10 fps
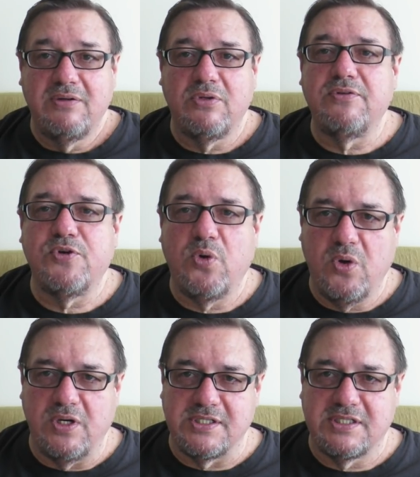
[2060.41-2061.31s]
Well, of
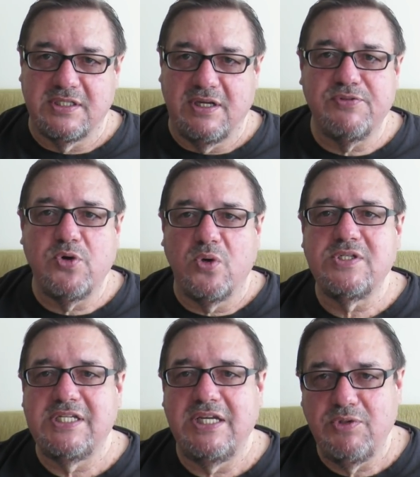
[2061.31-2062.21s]

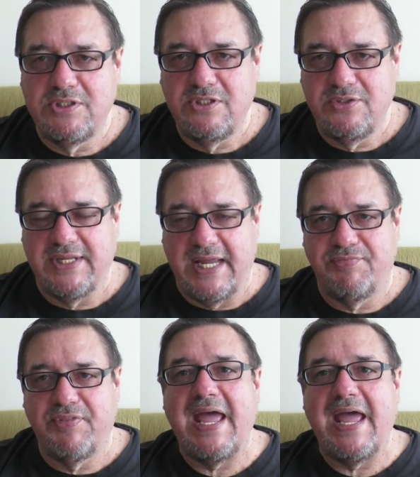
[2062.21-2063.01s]
course he would do that.